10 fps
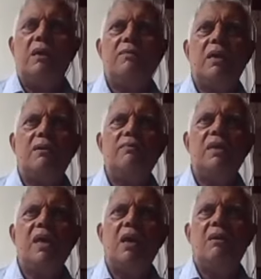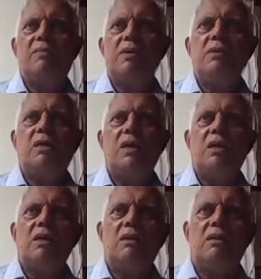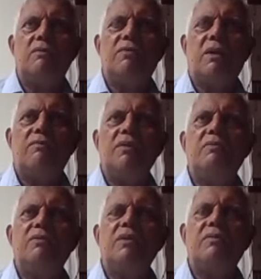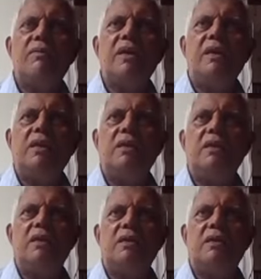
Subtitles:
heavenly army were ready.